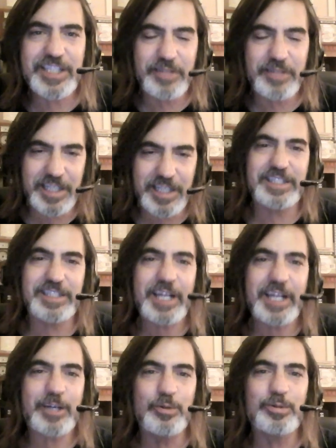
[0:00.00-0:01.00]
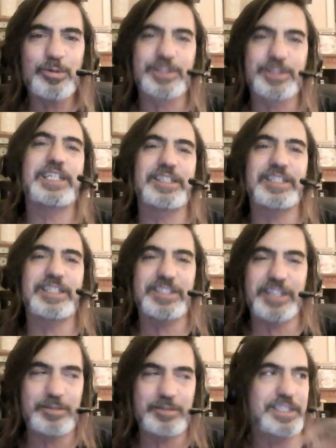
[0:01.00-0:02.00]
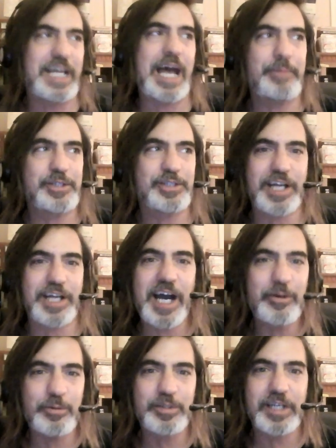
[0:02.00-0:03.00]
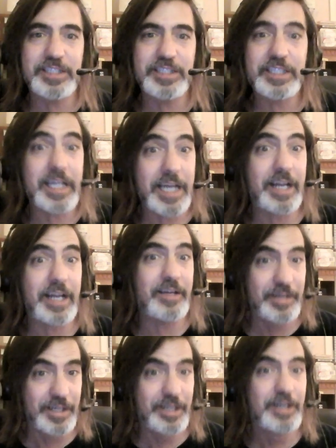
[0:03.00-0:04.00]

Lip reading: So it's kind of cool seeing this, just amateur guy who does get kind of